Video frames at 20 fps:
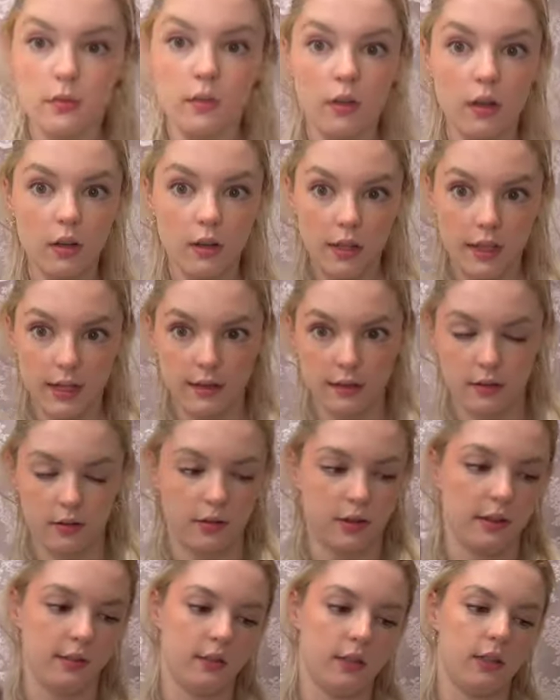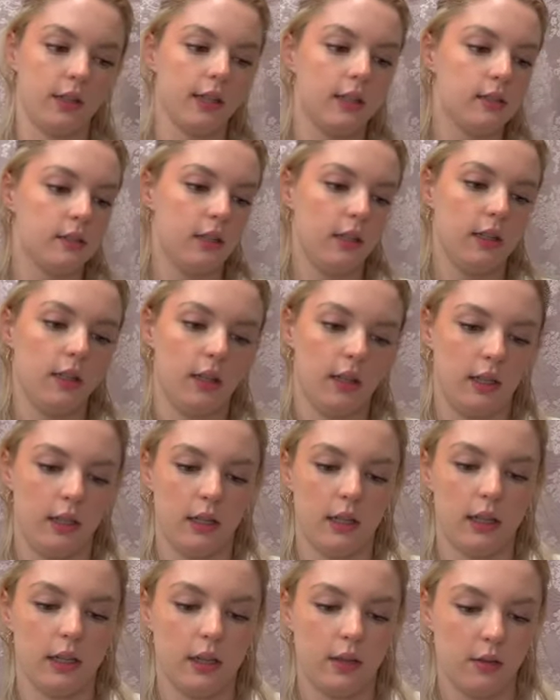Okay, so I have the Dyson, and then
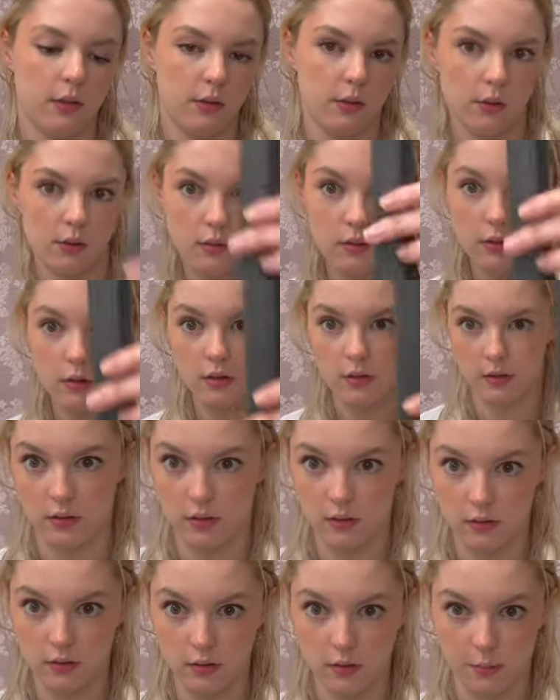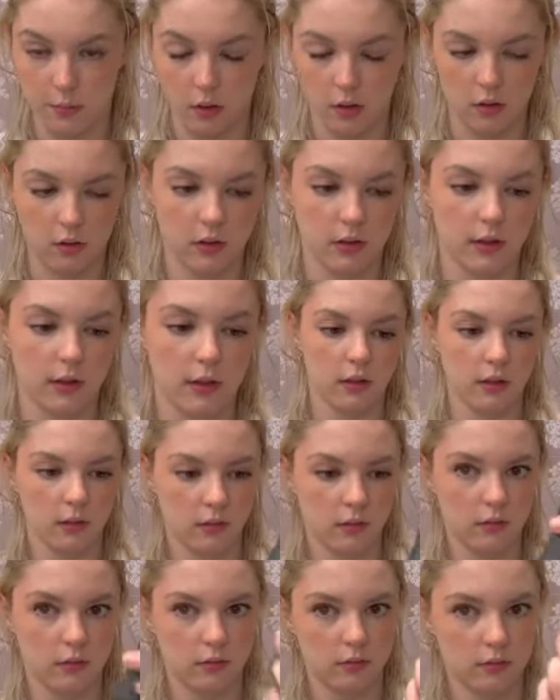I use the smaller
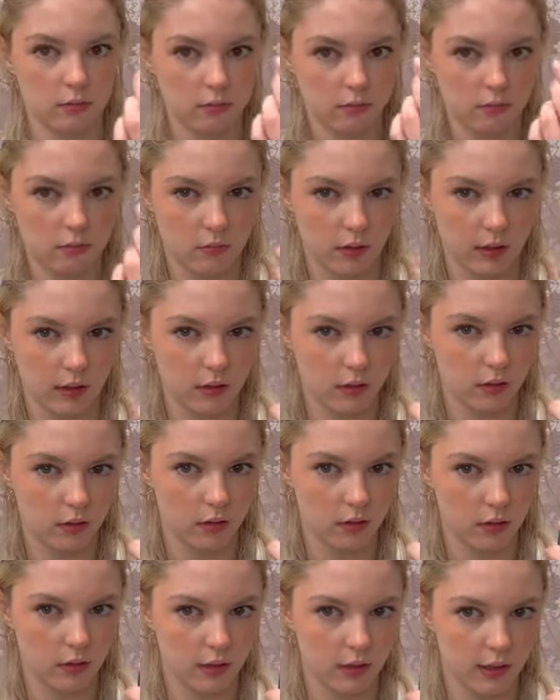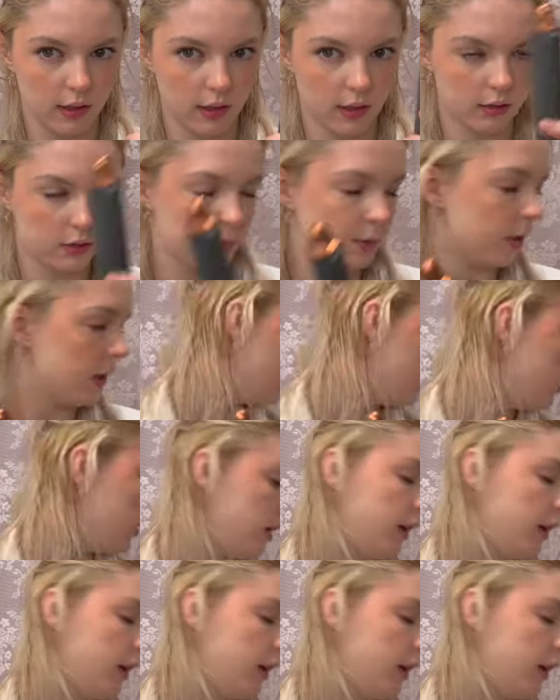like curler attachment.